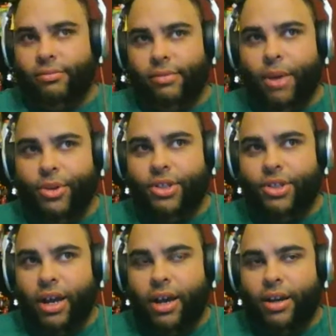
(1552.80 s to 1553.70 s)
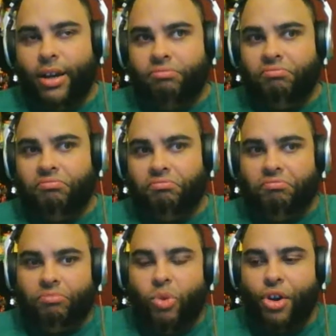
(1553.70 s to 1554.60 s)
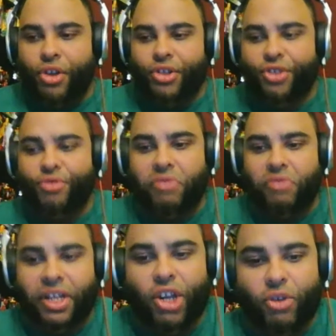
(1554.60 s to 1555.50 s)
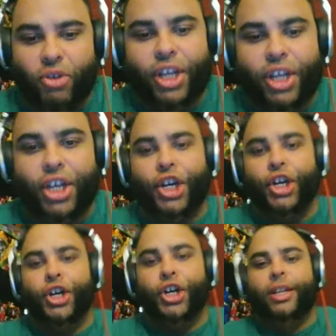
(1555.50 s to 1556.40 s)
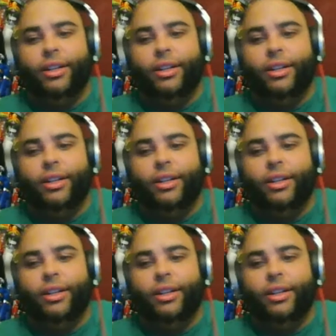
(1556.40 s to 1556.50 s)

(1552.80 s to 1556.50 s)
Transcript: There was one or two really, really good